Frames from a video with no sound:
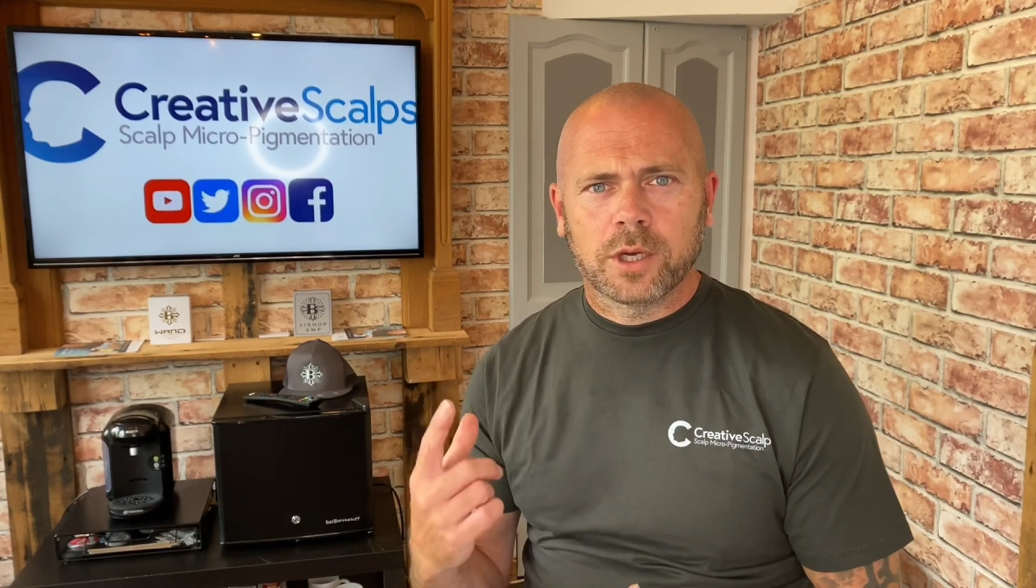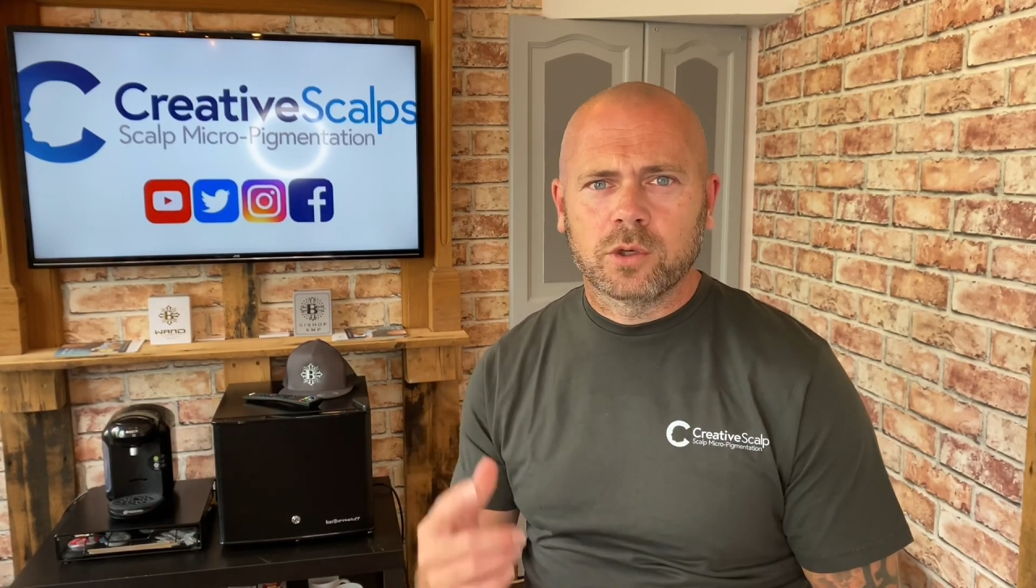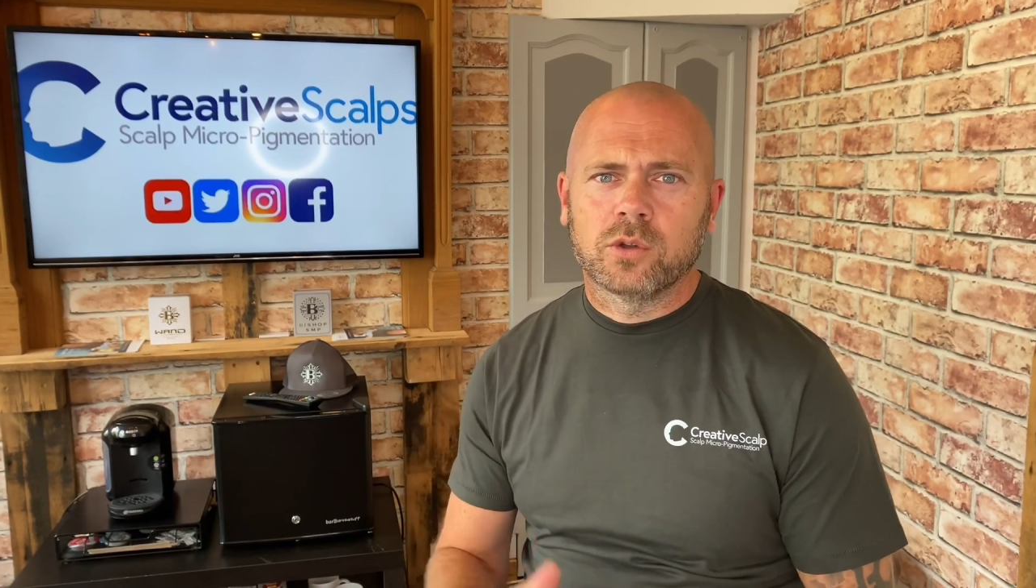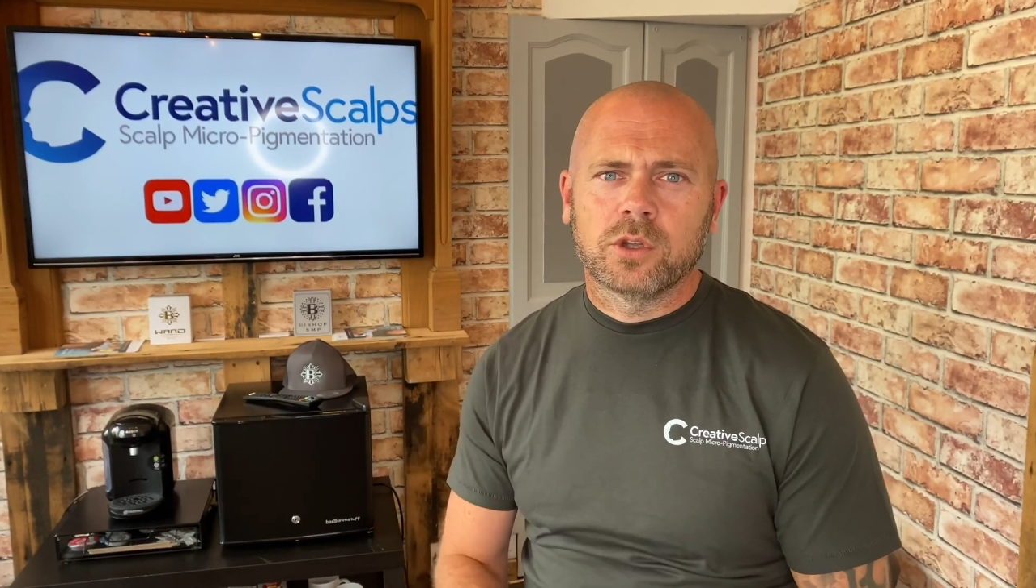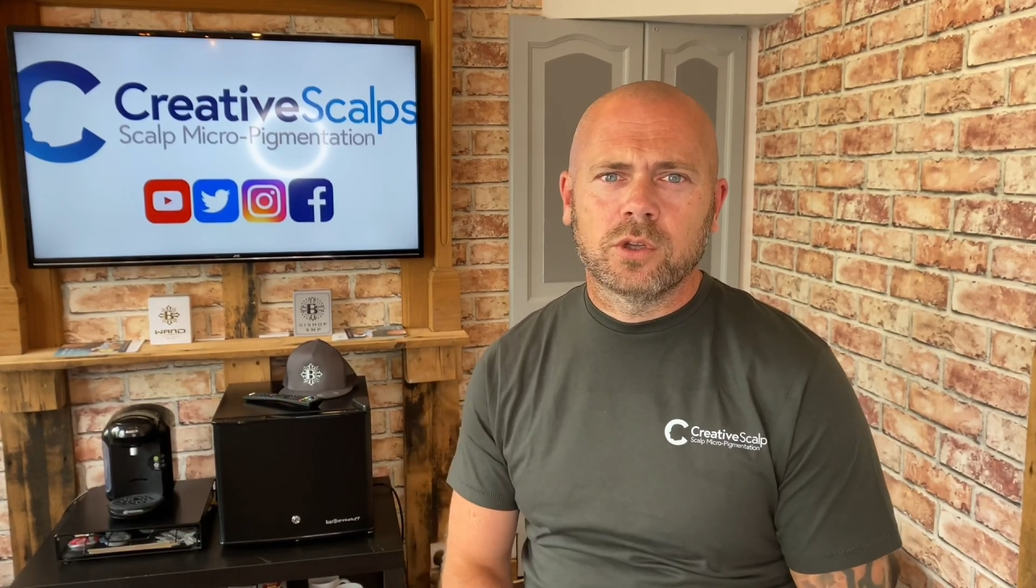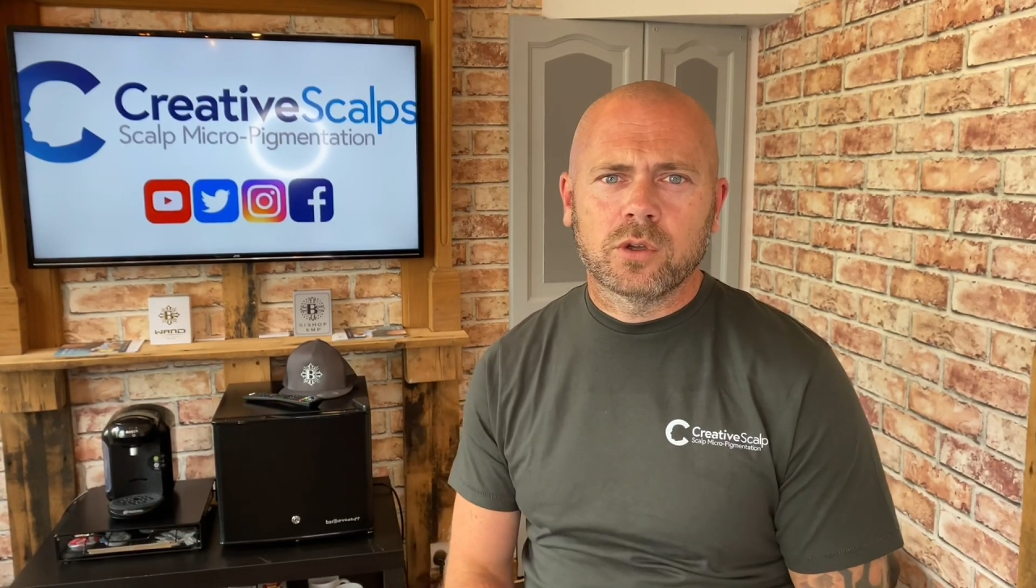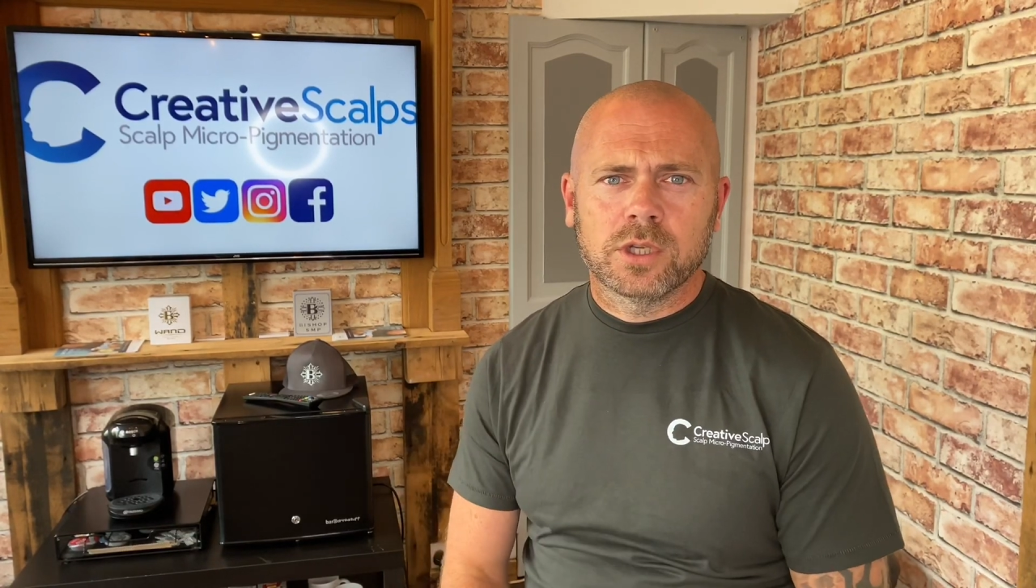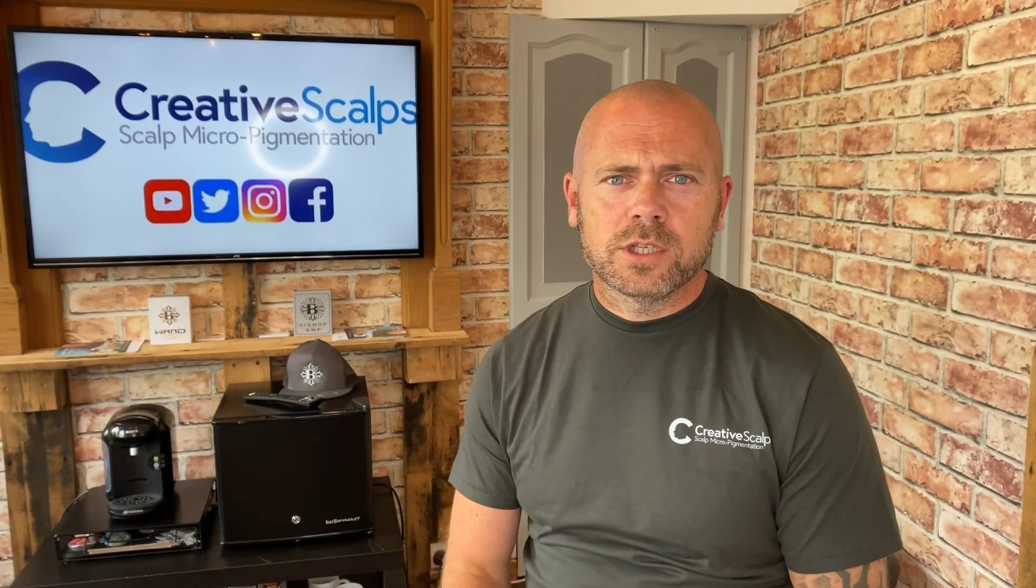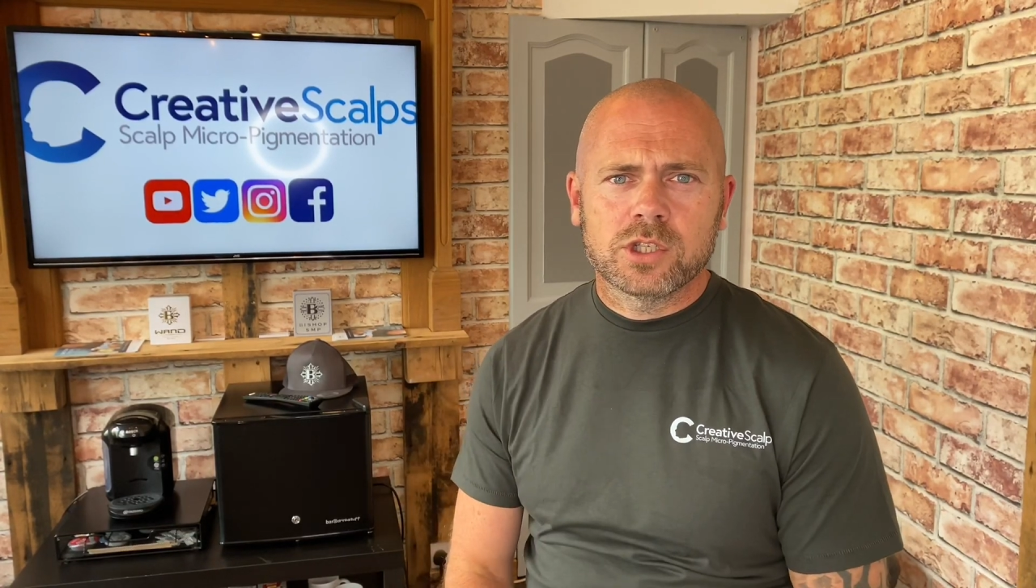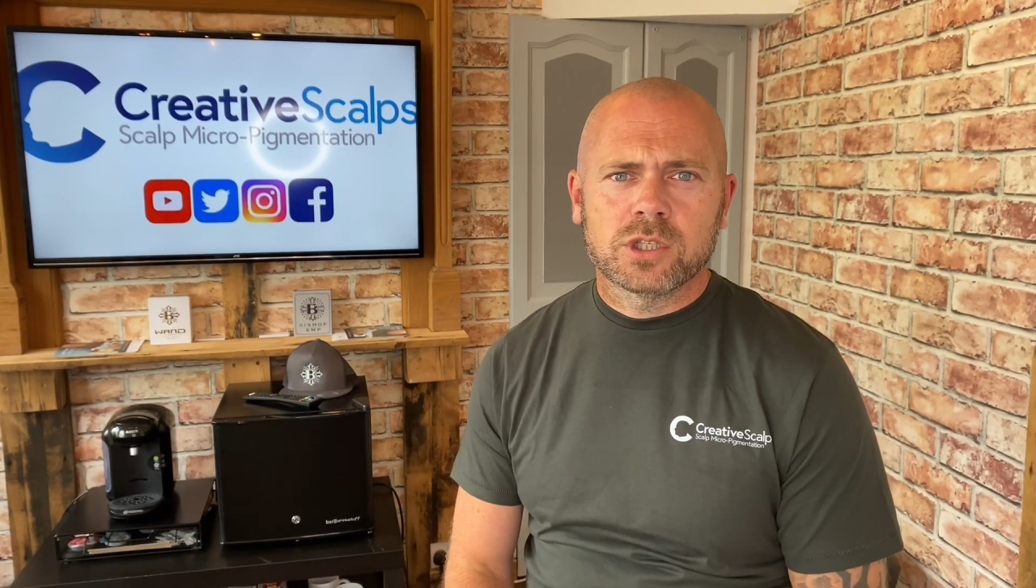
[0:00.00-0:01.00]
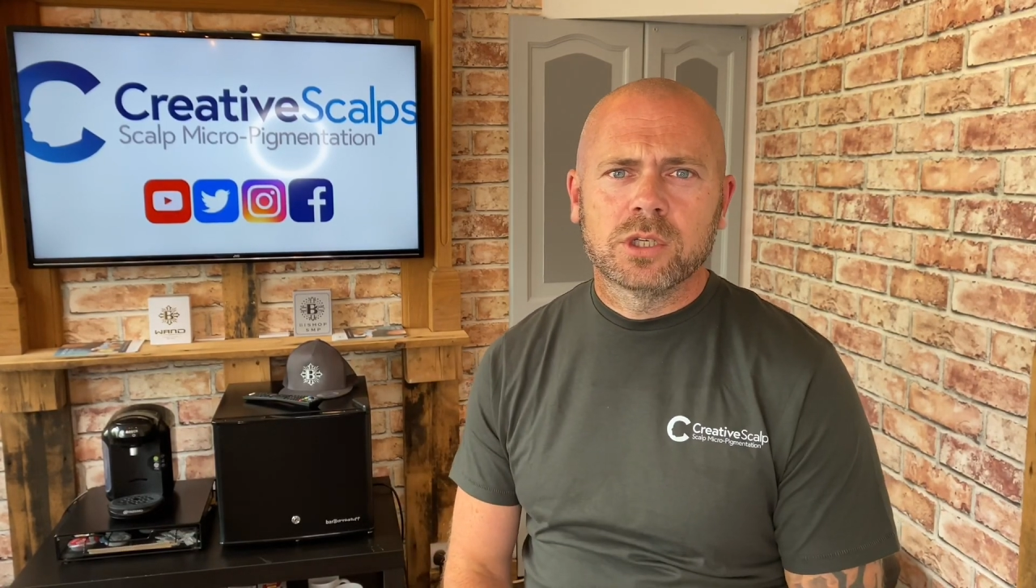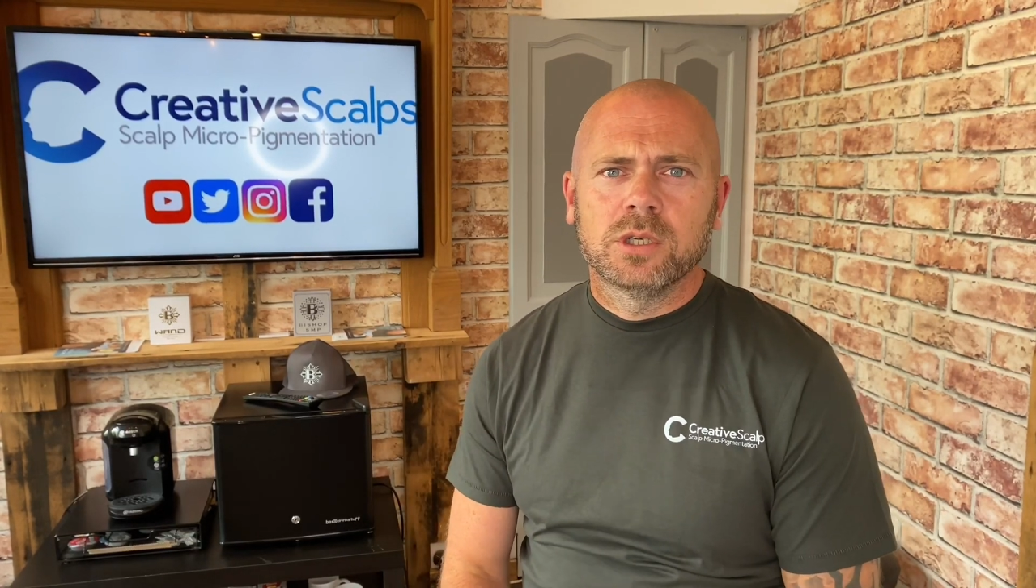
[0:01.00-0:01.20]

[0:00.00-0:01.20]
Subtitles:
got the knowledge,